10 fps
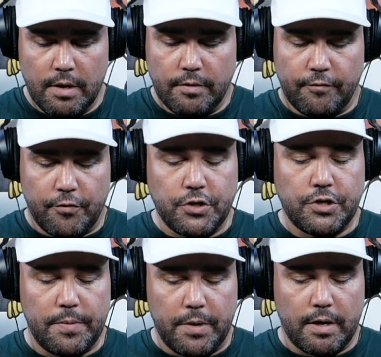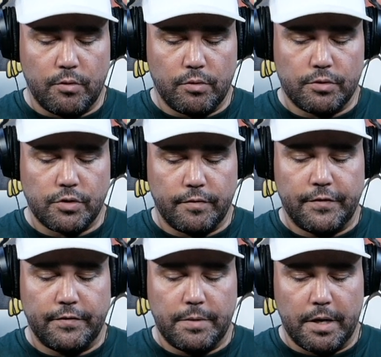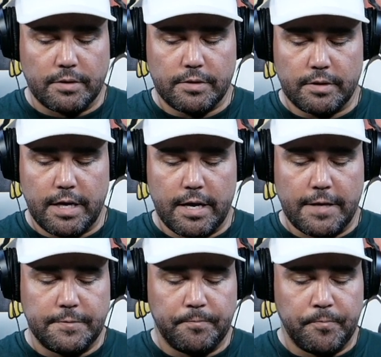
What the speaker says: free shipping on orders over $50. Okay, guys?